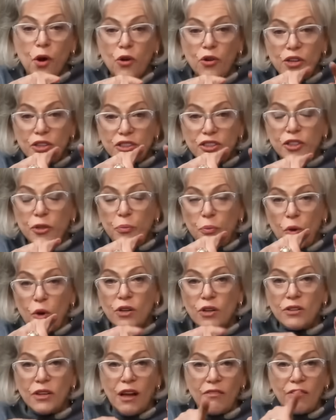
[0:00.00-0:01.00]
a
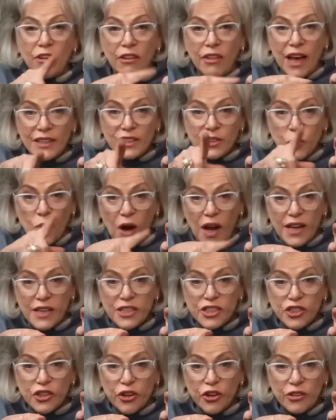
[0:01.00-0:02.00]
support level. That's why I
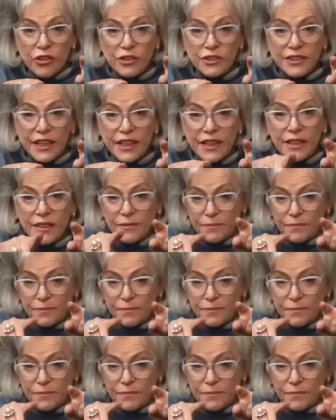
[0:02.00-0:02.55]
circled it.